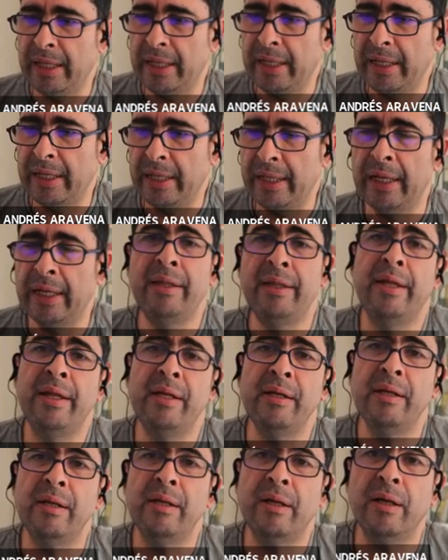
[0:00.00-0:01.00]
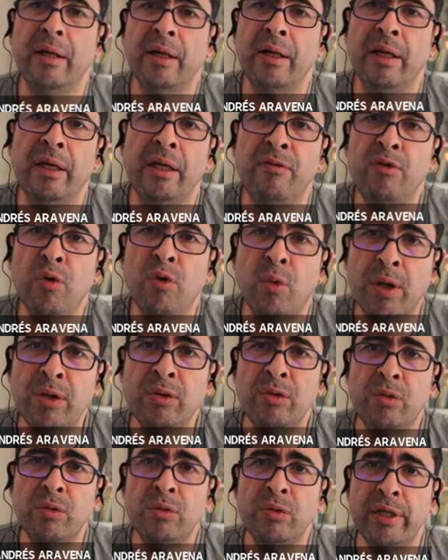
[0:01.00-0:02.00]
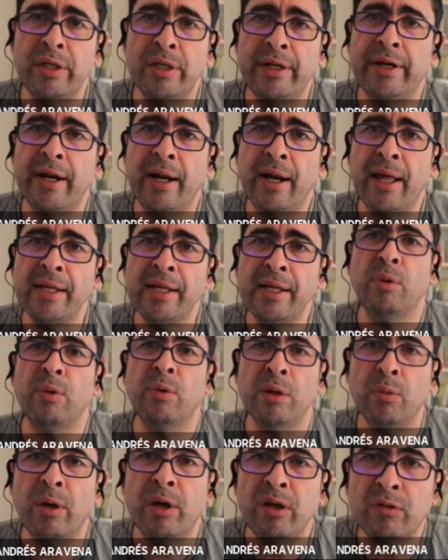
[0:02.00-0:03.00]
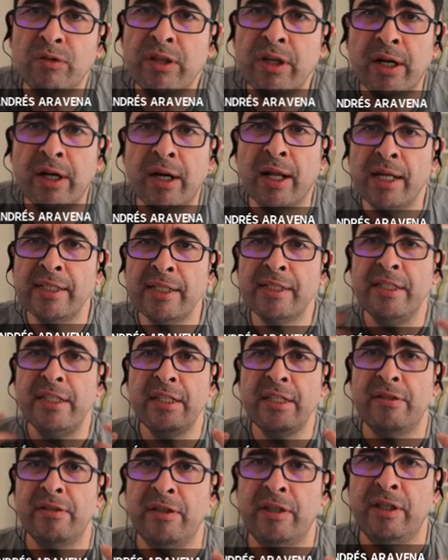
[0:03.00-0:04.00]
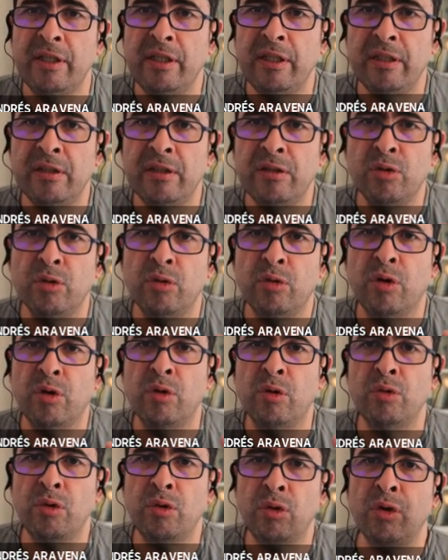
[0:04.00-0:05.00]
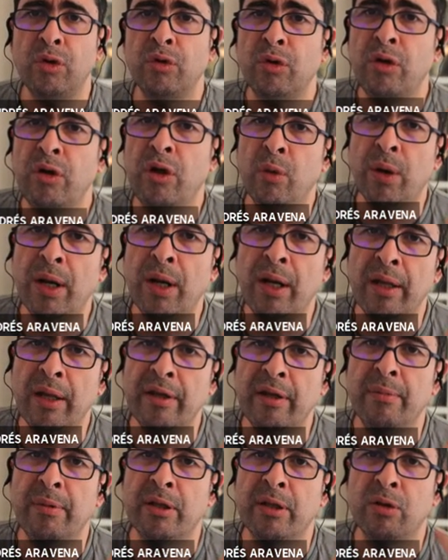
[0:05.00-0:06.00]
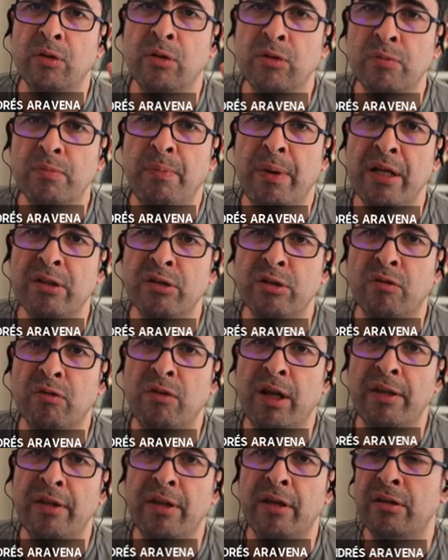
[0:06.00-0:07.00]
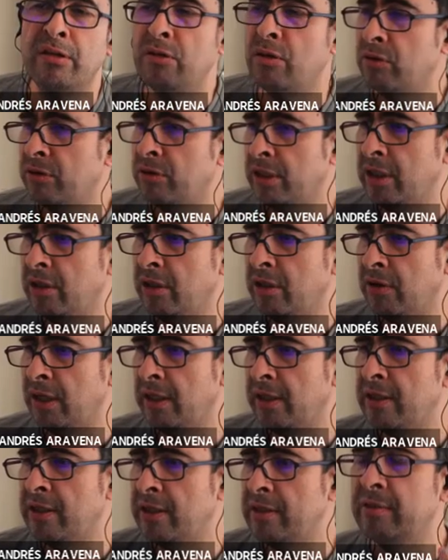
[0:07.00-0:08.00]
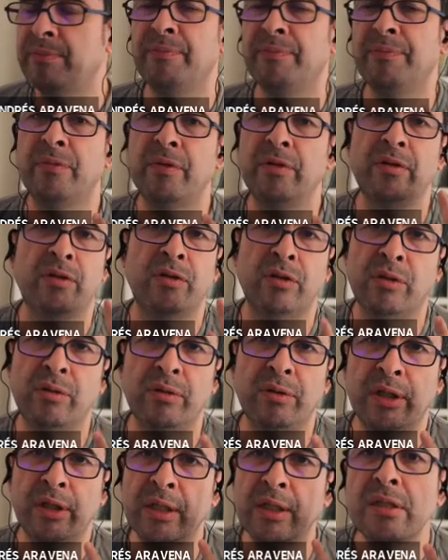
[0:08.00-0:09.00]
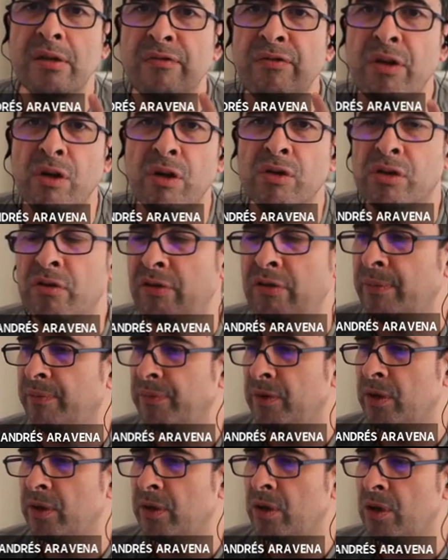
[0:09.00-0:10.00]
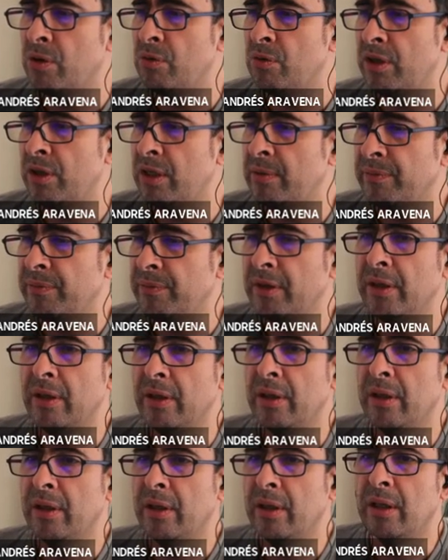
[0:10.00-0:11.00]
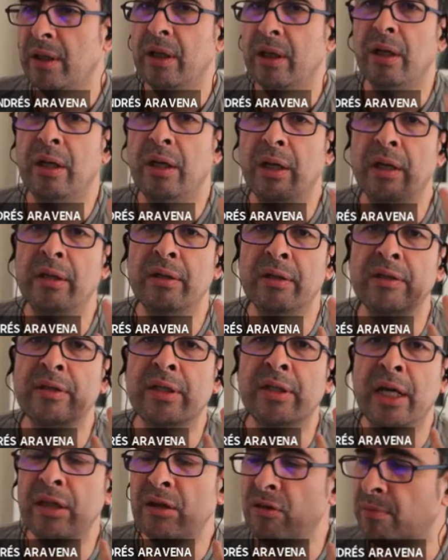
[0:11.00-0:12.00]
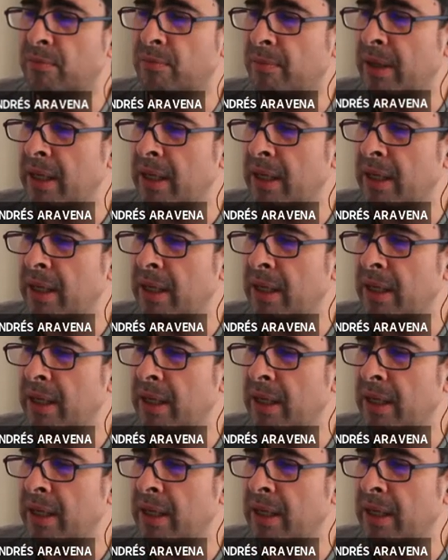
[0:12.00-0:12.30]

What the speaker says: And then if you want to generalize, one way of generalize GC is to count not only one letter, but count pairs of letters or three of letters. So that is the philosophy. Counting is kind of making